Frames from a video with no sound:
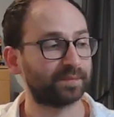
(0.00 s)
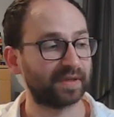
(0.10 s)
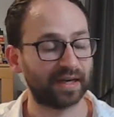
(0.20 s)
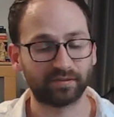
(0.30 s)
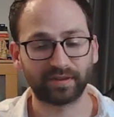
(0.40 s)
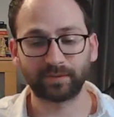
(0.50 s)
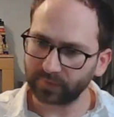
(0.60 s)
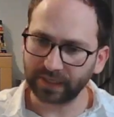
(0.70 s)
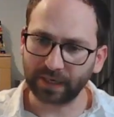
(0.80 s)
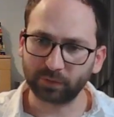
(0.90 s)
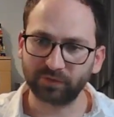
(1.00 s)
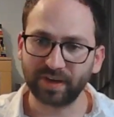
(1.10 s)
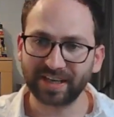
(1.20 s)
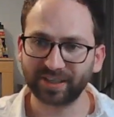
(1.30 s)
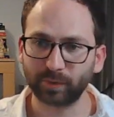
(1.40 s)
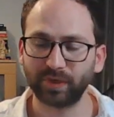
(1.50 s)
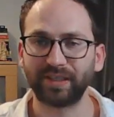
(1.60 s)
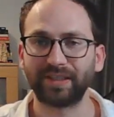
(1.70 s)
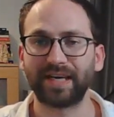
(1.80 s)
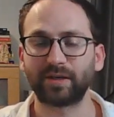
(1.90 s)
And then I would very quickly
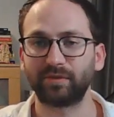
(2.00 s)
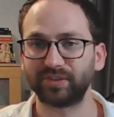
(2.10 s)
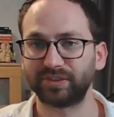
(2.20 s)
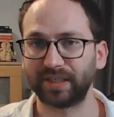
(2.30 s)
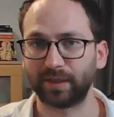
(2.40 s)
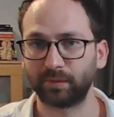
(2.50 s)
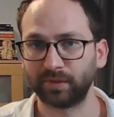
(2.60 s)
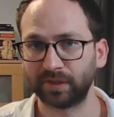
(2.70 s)
narrow this down